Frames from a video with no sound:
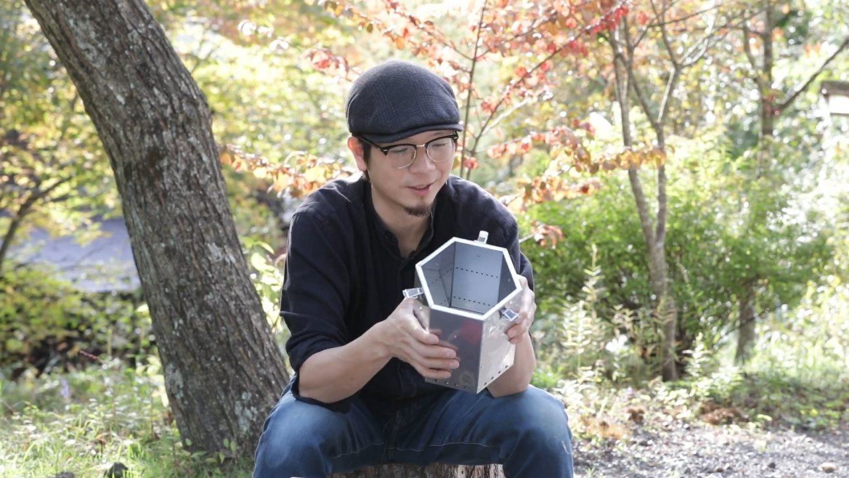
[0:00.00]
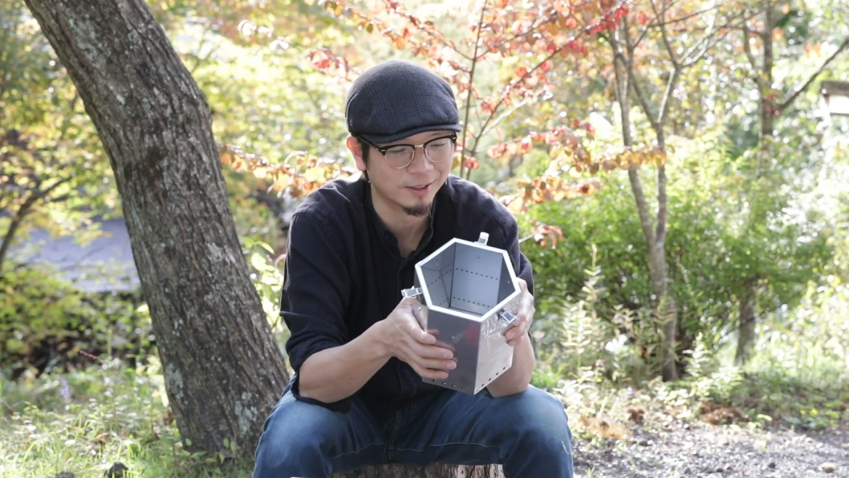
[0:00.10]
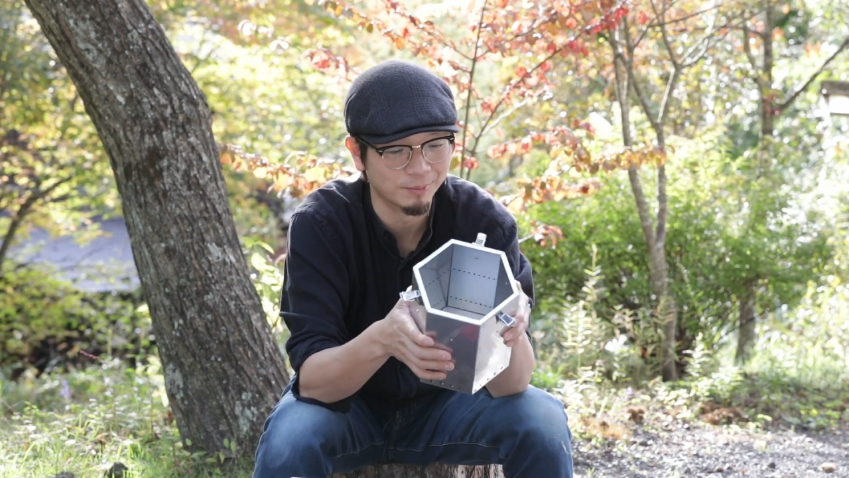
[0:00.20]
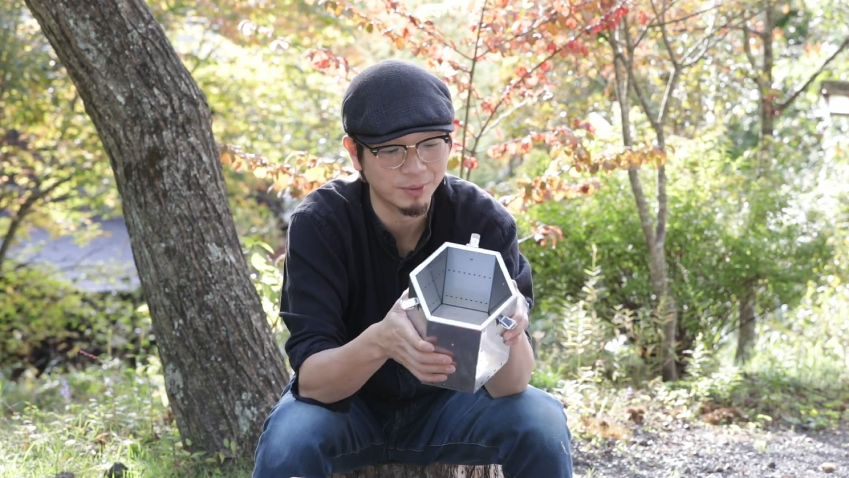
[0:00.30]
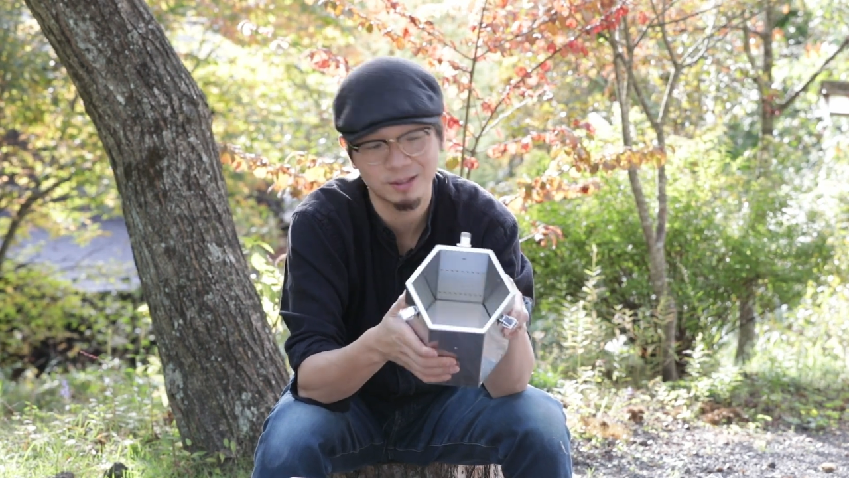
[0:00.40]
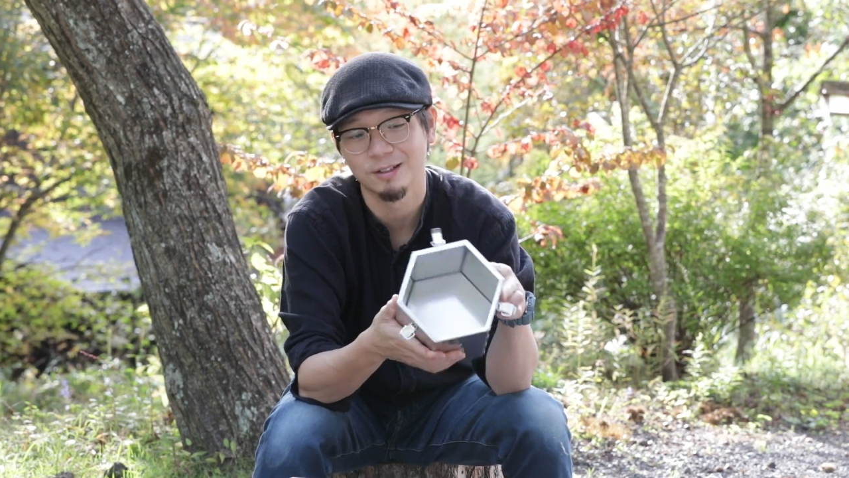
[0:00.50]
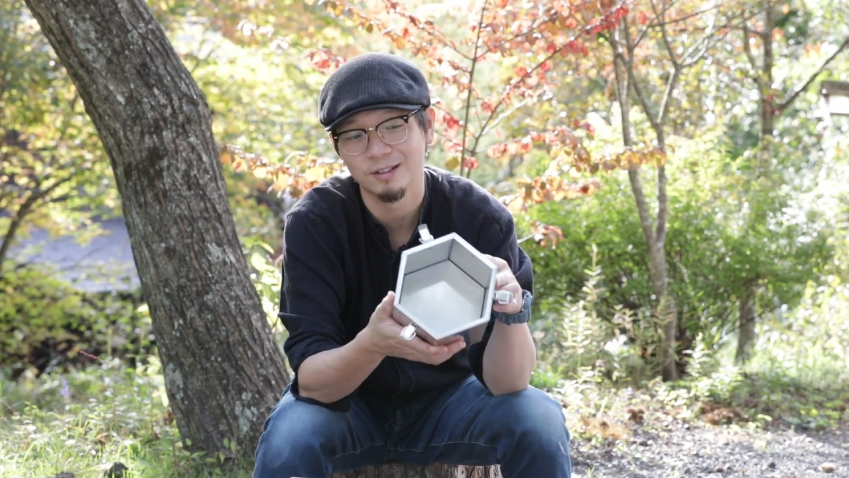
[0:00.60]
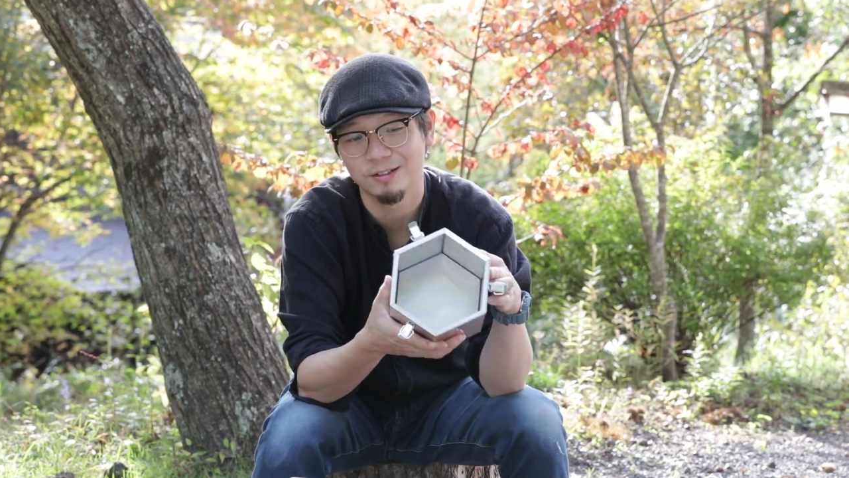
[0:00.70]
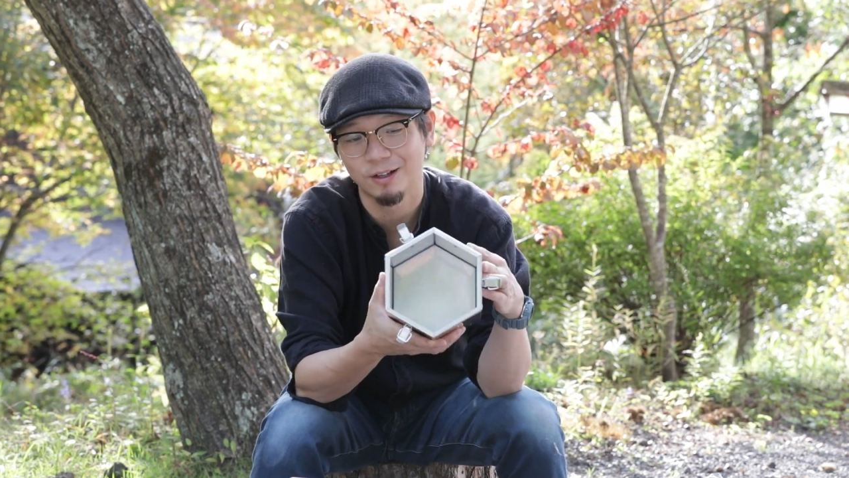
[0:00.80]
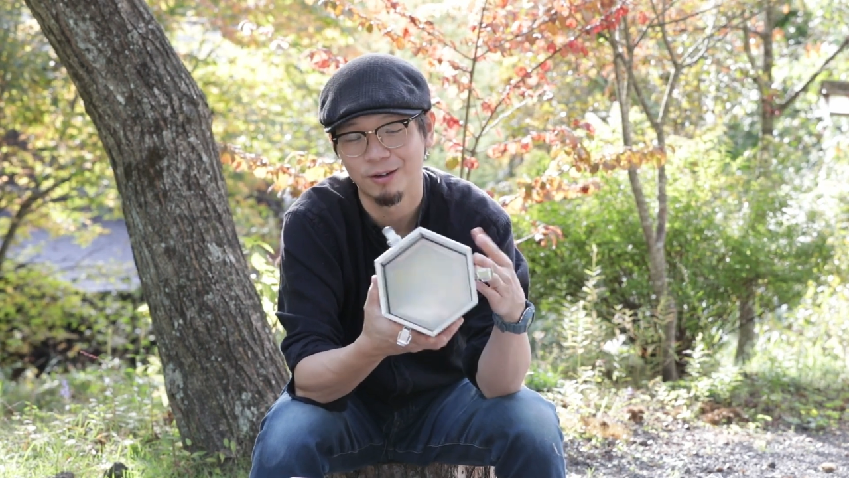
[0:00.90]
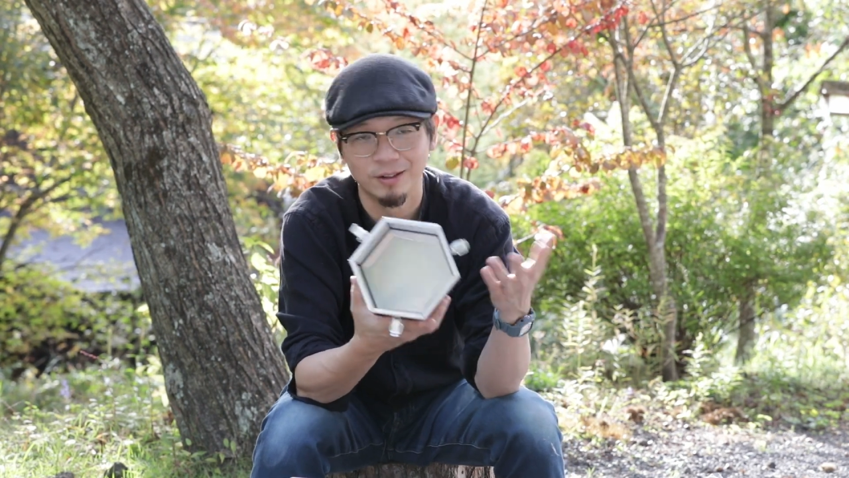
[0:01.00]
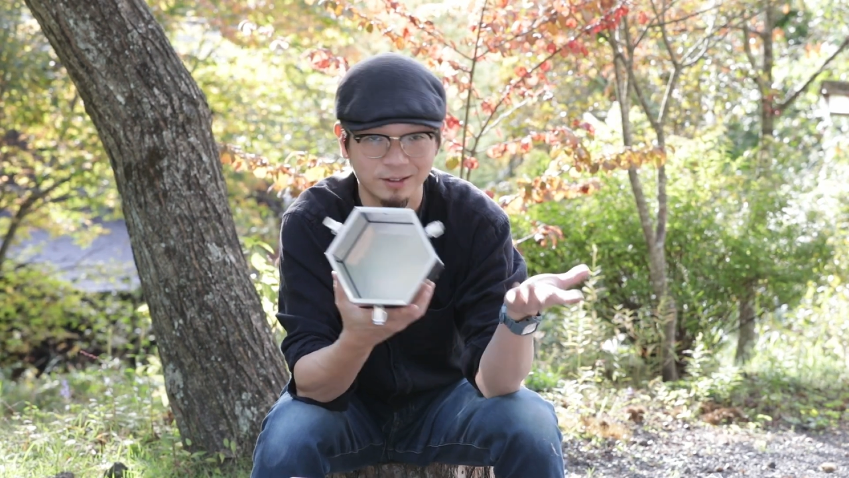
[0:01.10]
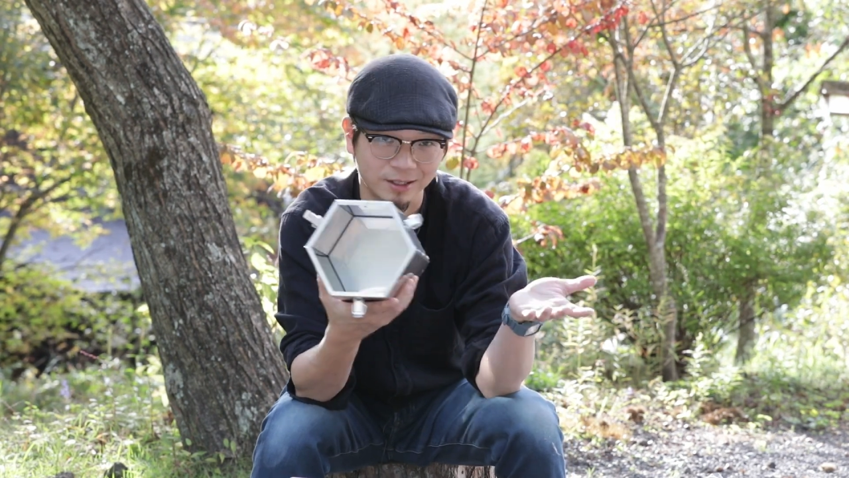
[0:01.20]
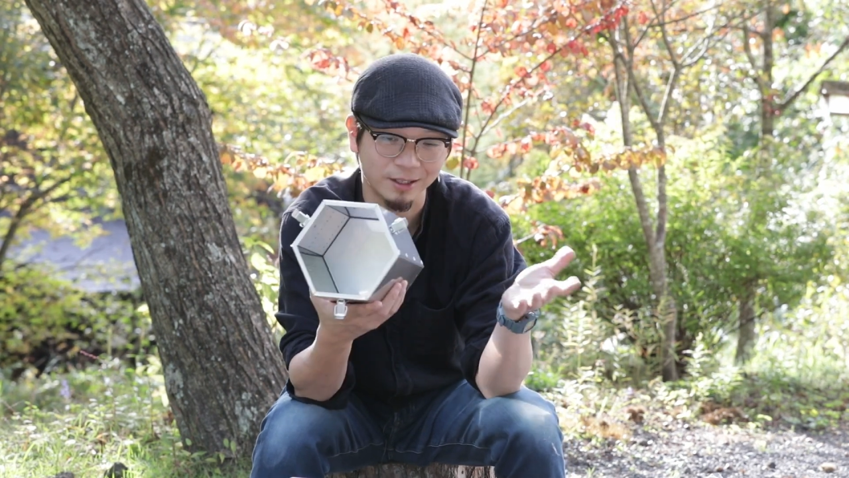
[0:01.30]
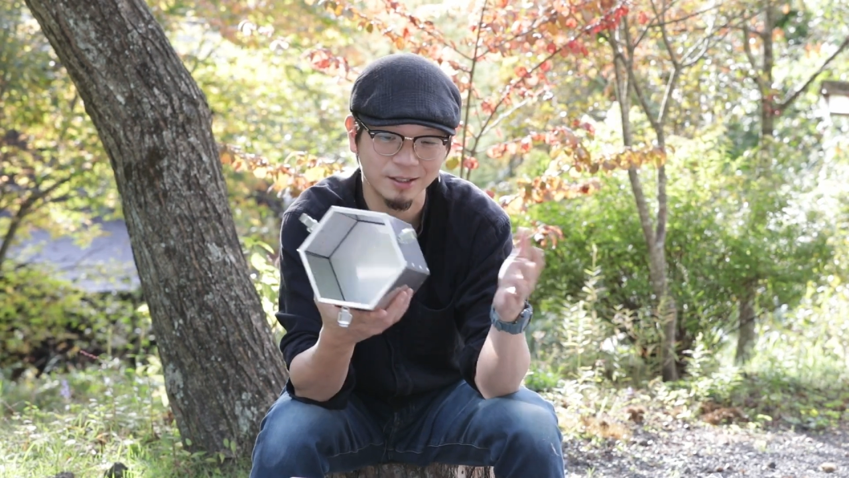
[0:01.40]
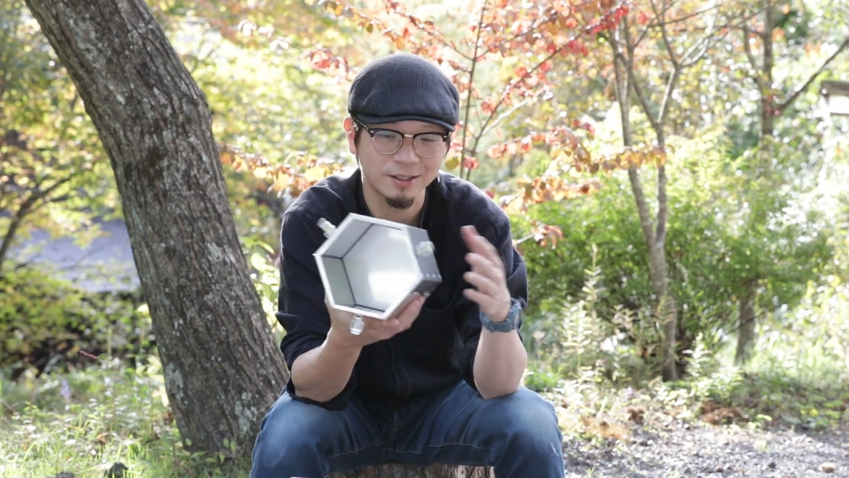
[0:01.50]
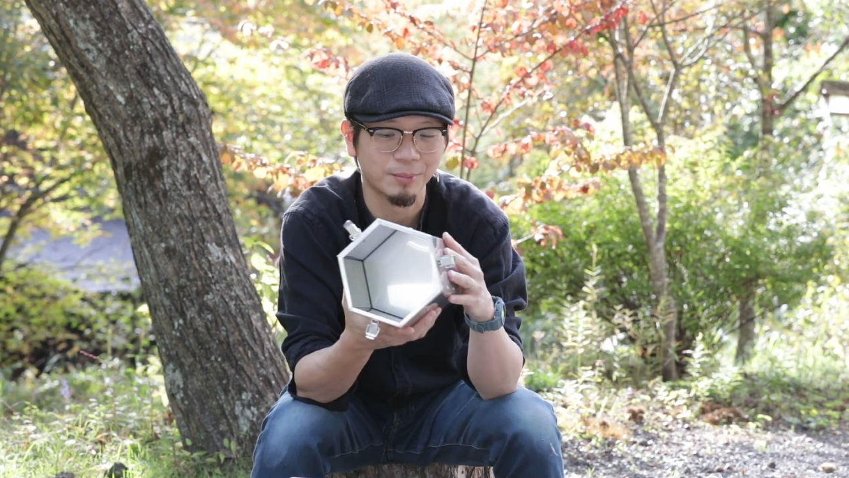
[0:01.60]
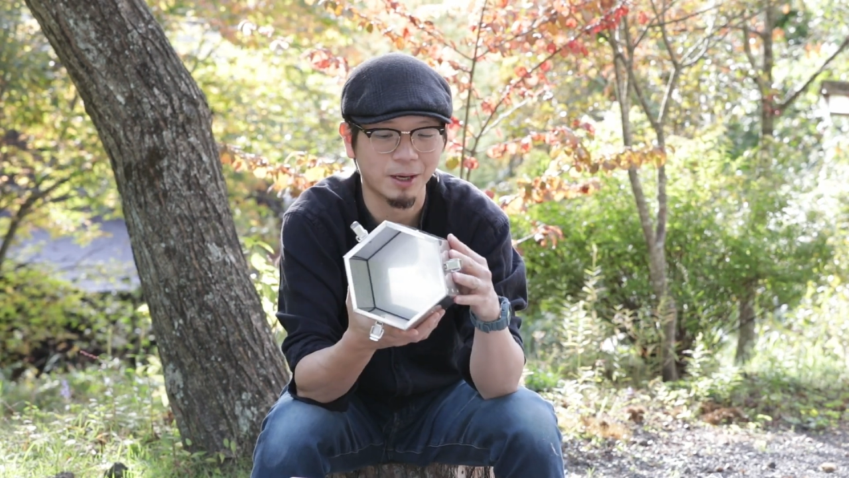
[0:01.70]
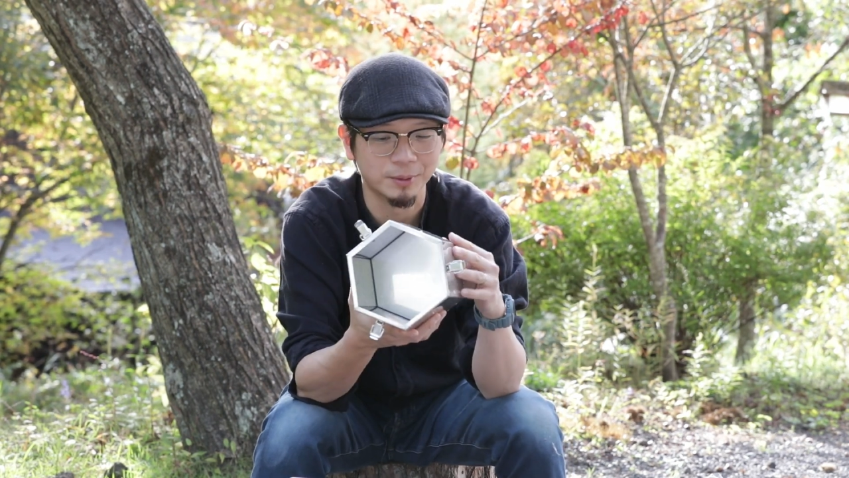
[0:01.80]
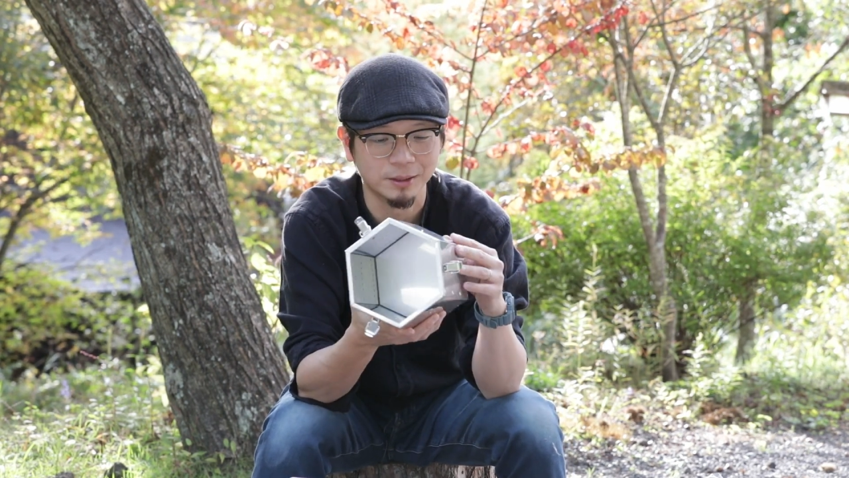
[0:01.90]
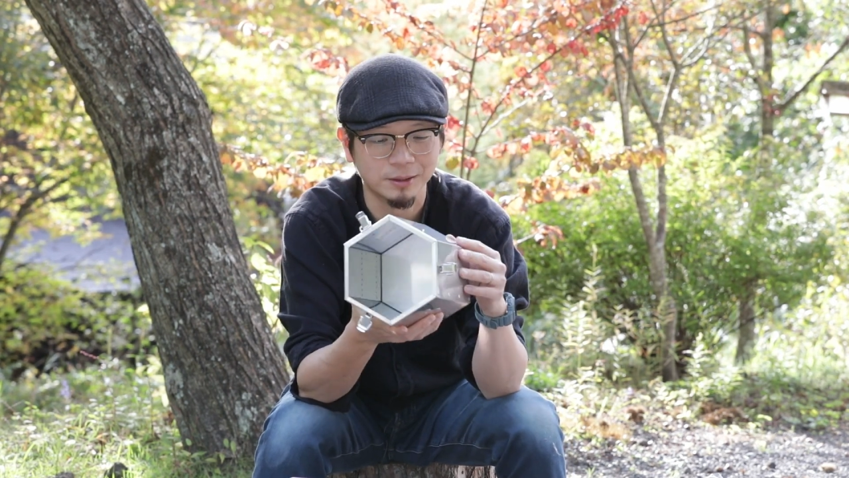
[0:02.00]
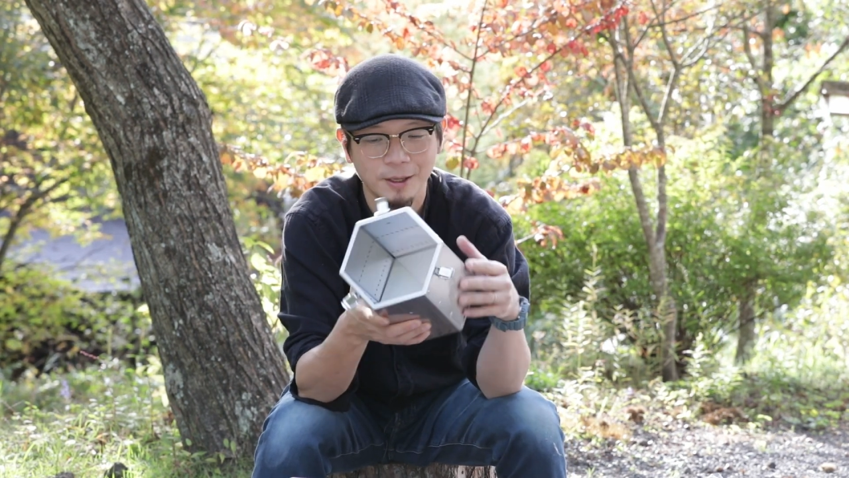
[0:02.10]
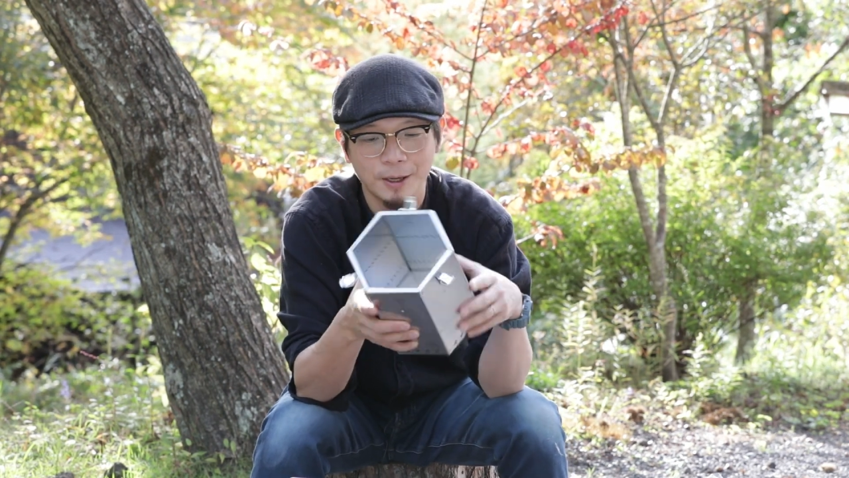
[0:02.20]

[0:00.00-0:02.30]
in business, so it's a bummer.